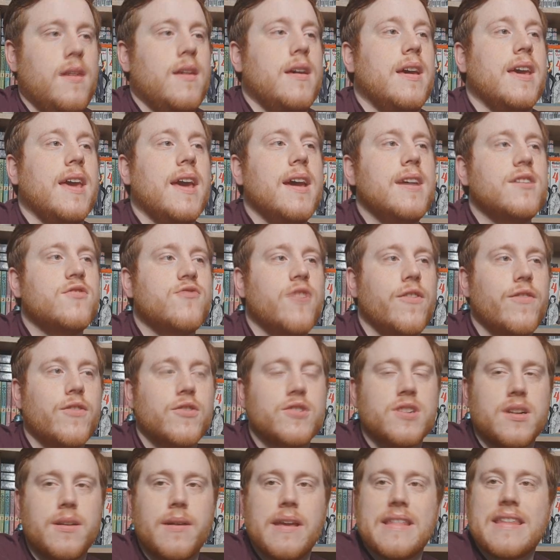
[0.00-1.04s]
Hey guys, Trevor
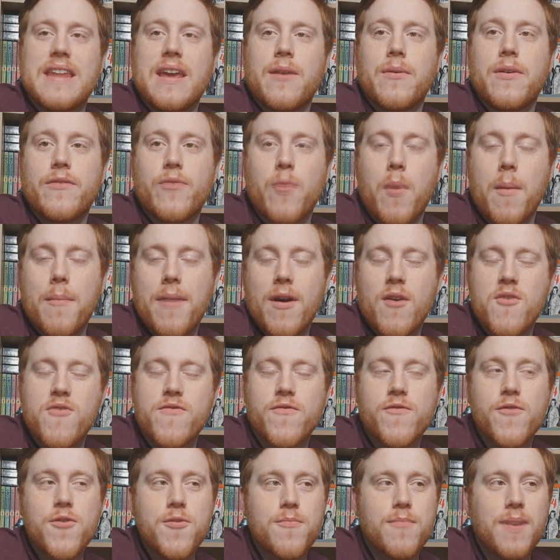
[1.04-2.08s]
Crutchley here today with everyone. We're back with
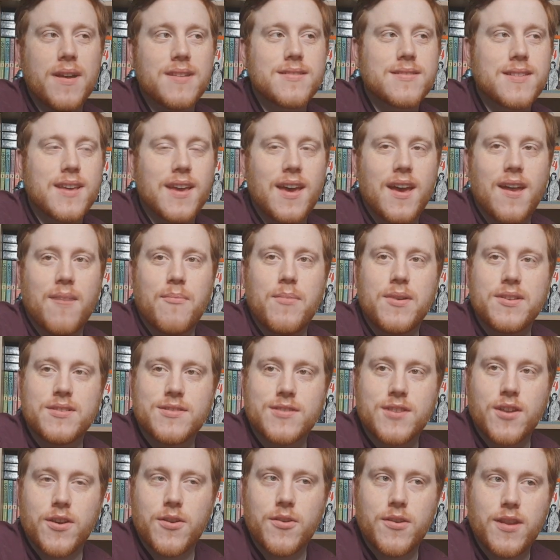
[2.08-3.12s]
Fruit Basket
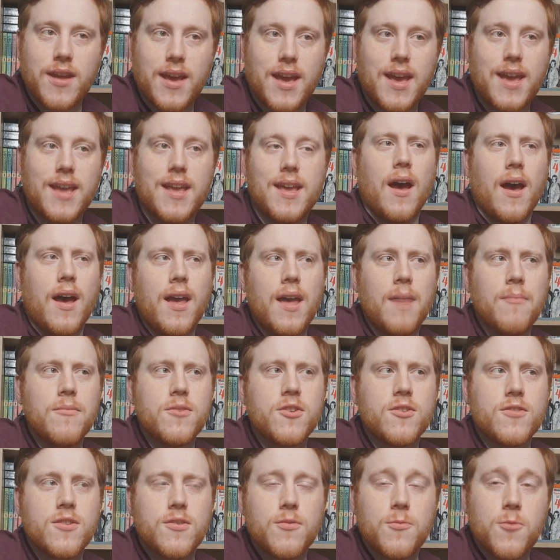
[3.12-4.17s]
Episode 8. I am
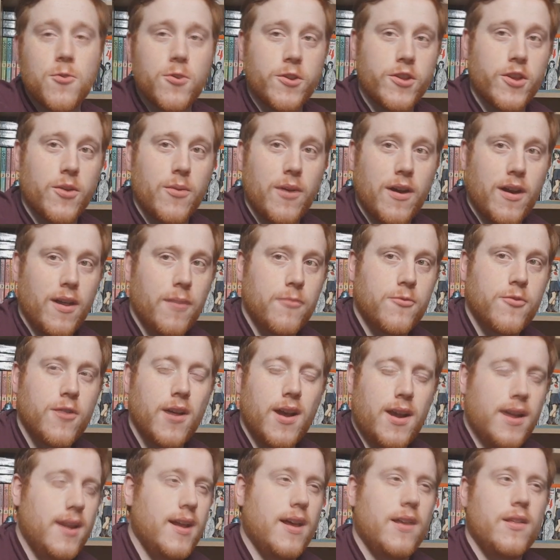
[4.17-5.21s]
just going to warn you, I am
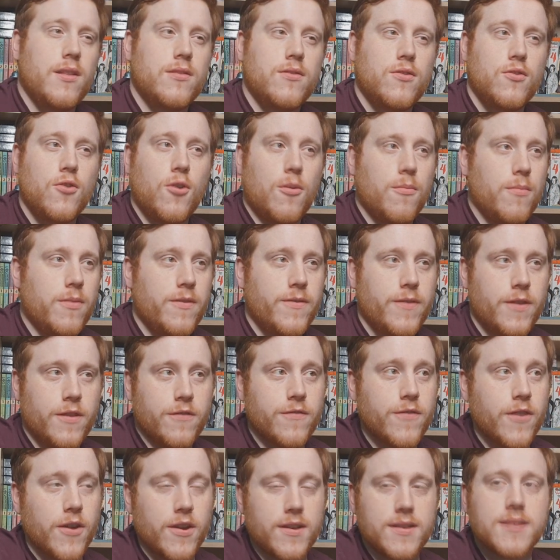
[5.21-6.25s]
trying out the dub for the
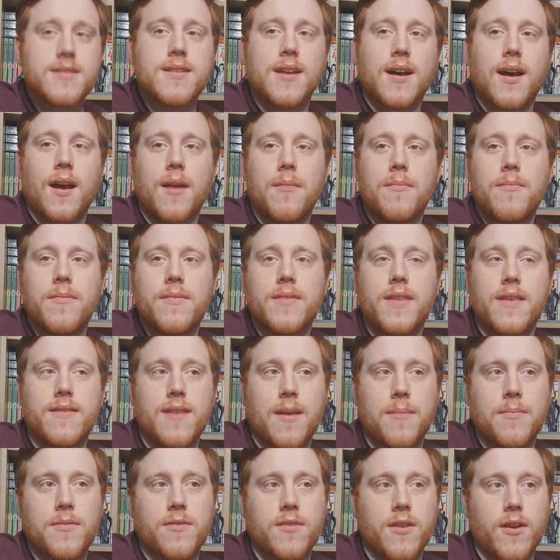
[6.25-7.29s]
first time this
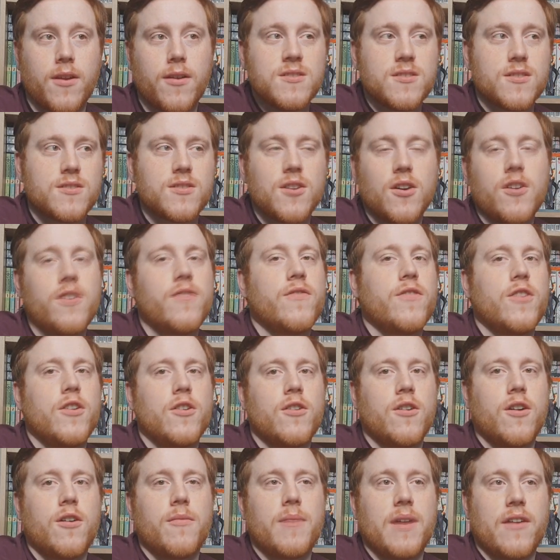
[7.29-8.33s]
episode. So sorry if
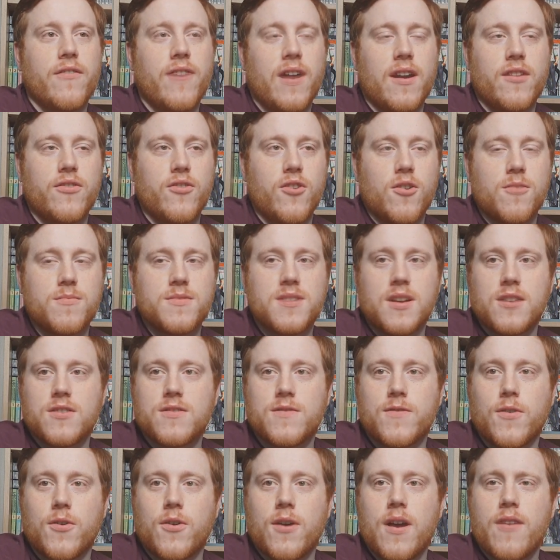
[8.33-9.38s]
you're not a big fan of dubs, I
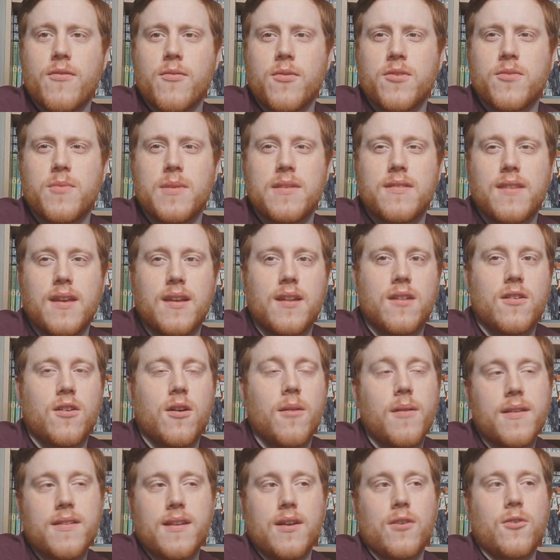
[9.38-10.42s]
just thought everyone's been saying in the
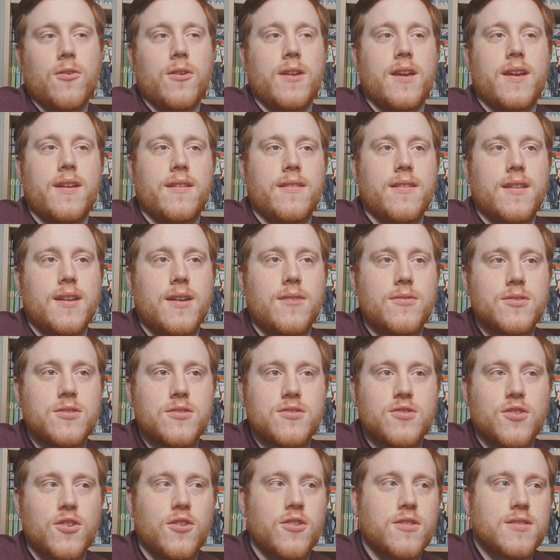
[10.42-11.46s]
comments how good it is. And I was
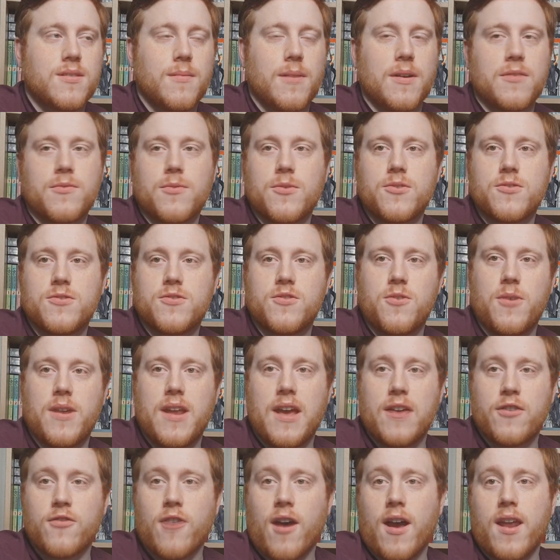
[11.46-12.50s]
just curious, I might as well just
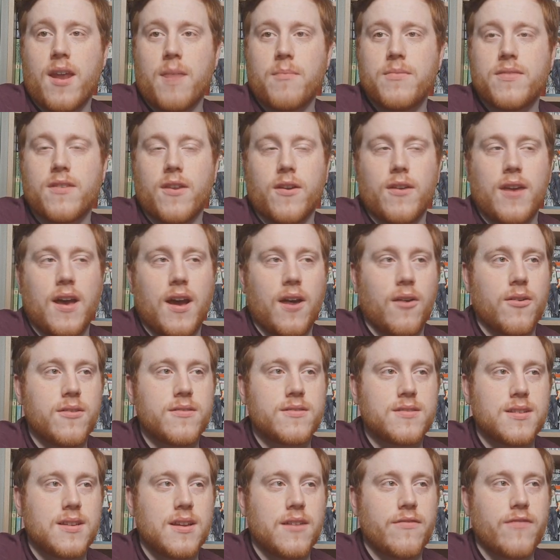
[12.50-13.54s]
try an episode out,
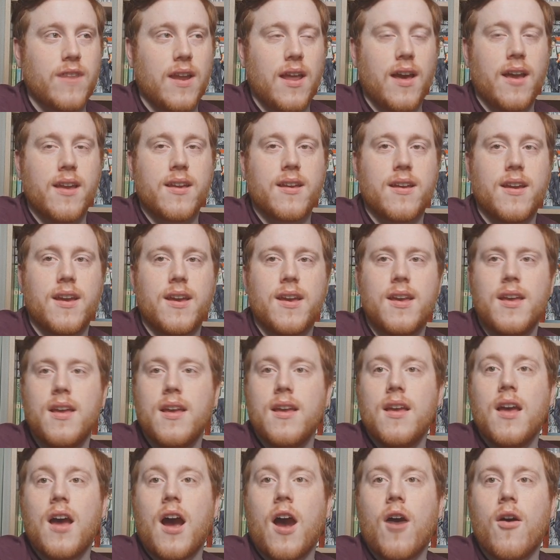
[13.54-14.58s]
see if I like it.
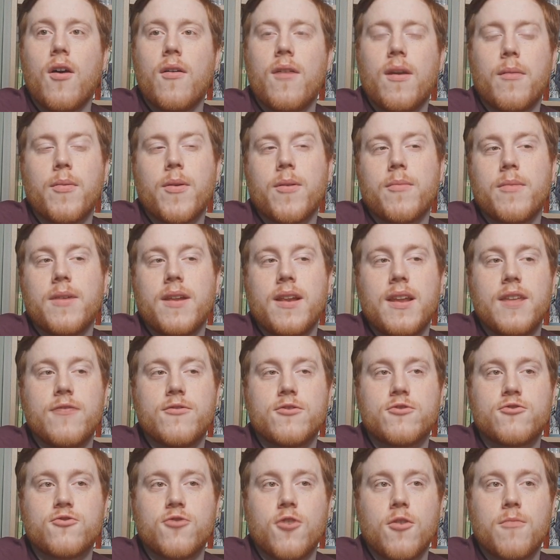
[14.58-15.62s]
Oh, and I'll probably
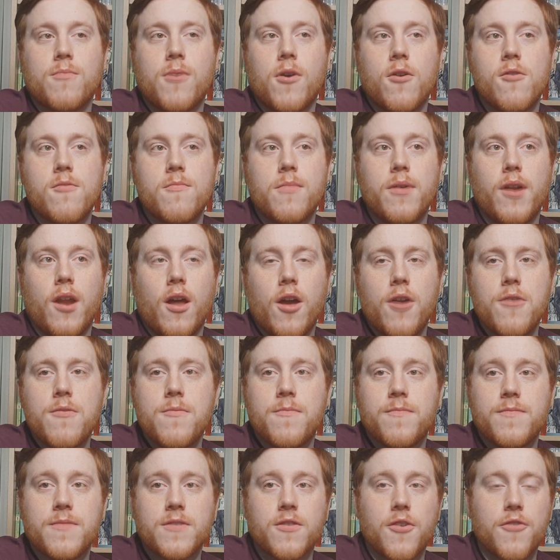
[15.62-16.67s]
leave a straw poll below.
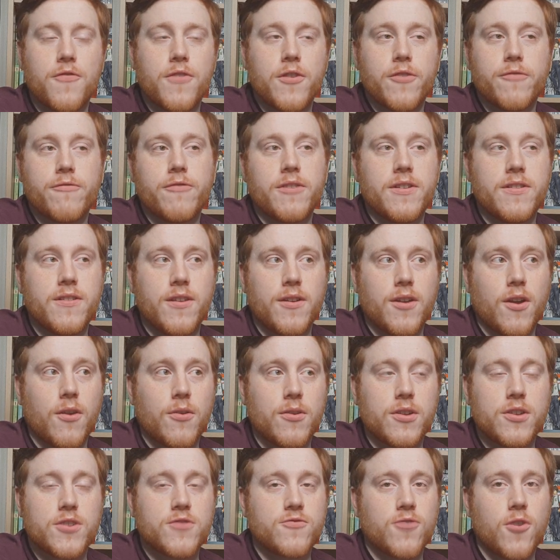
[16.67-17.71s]
So feel free to go
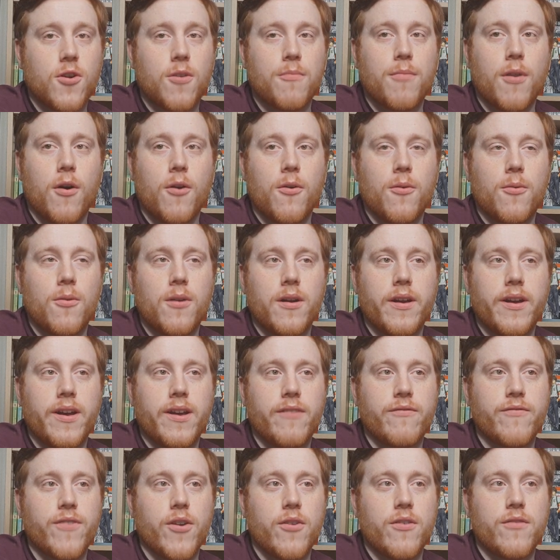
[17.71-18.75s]
on the straw poll
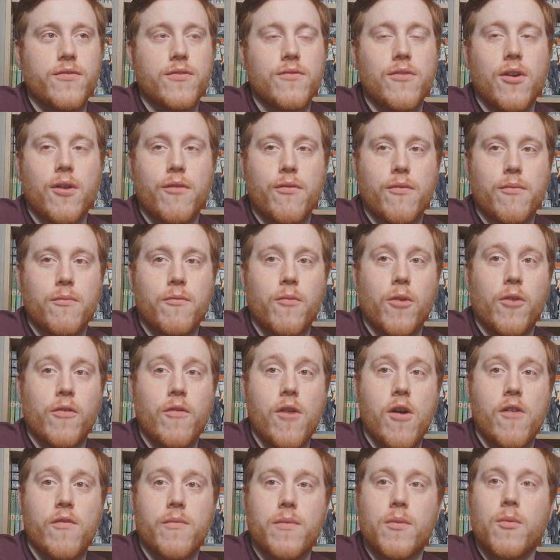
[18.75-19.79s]
and vote if you
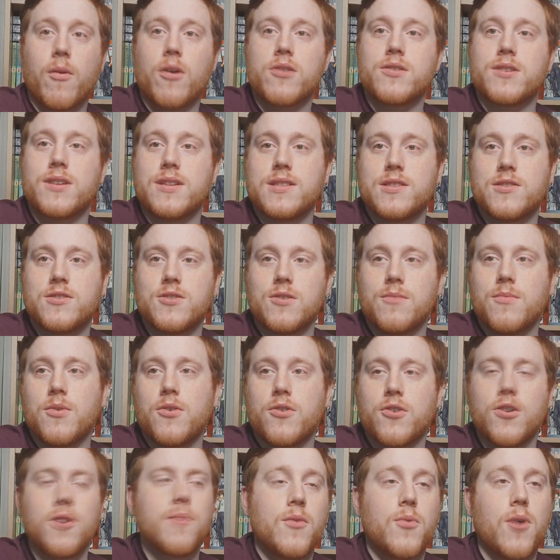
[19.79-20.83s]
rather me watching sub
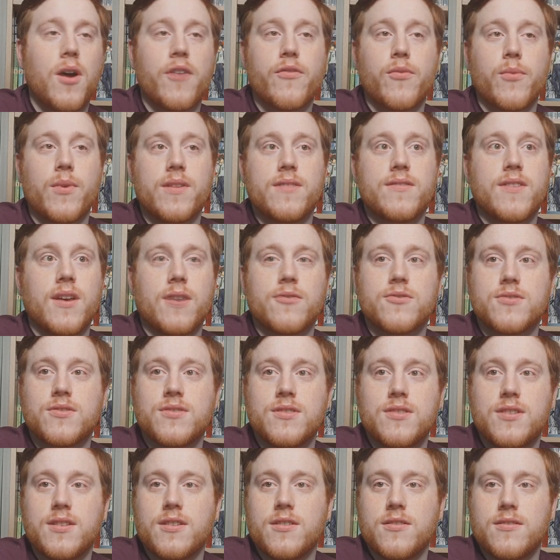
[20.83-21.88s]
or dub. Whatever wins, I'll just
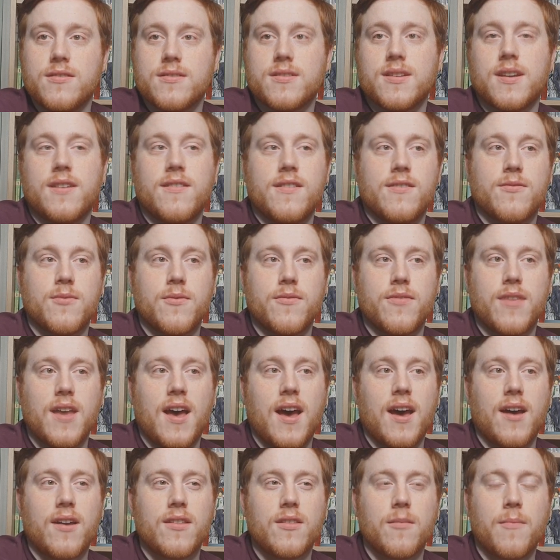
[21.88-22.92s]
continue the series with
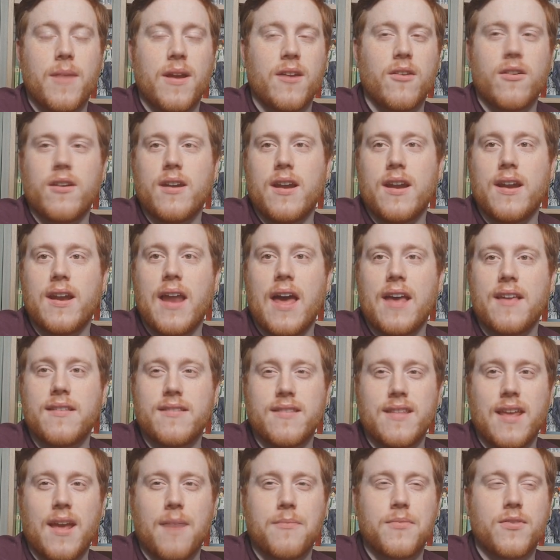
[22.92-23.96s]
that. Depending on
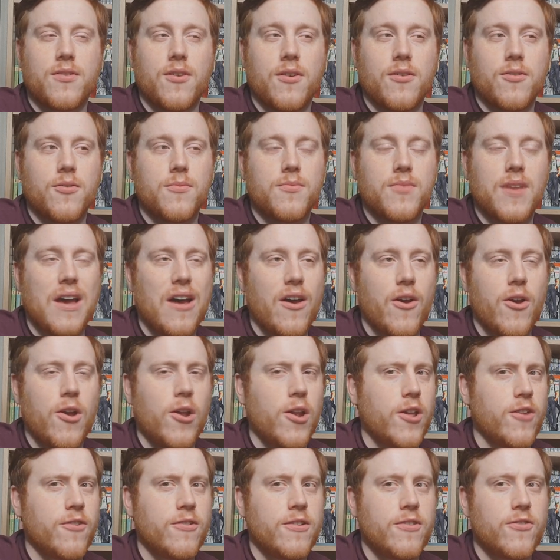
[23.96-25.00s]
unless the episode comes out
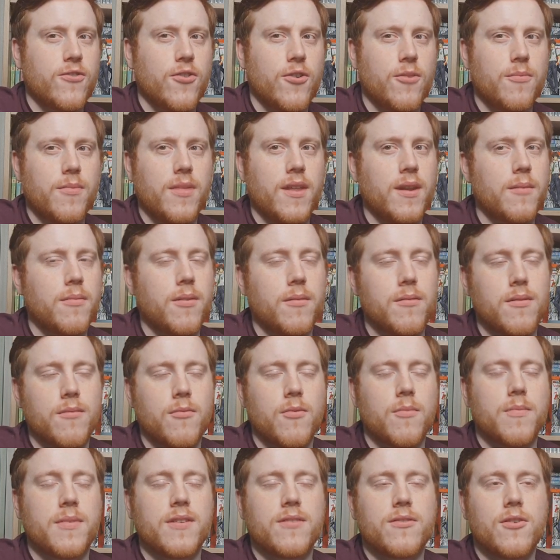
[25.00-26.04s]
earlier in sub, then it probably
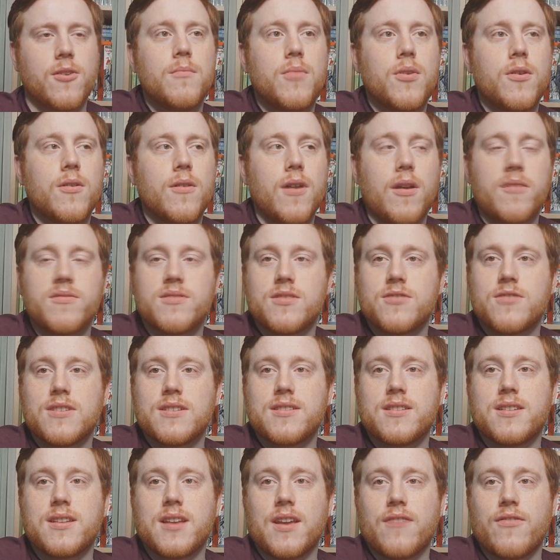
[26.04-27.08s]
will be sub. But I was
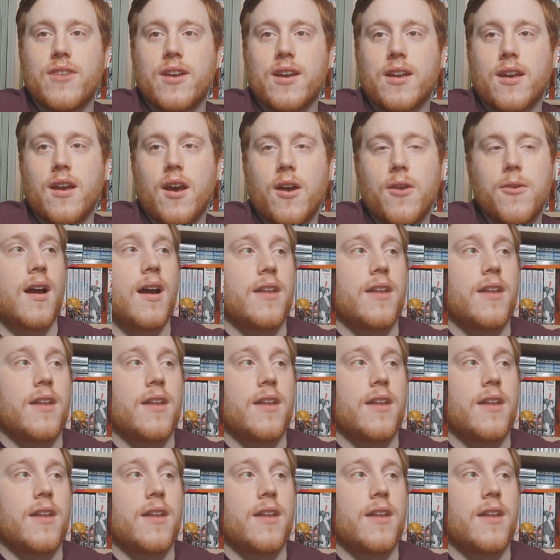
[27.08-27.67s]
interested to give it a go.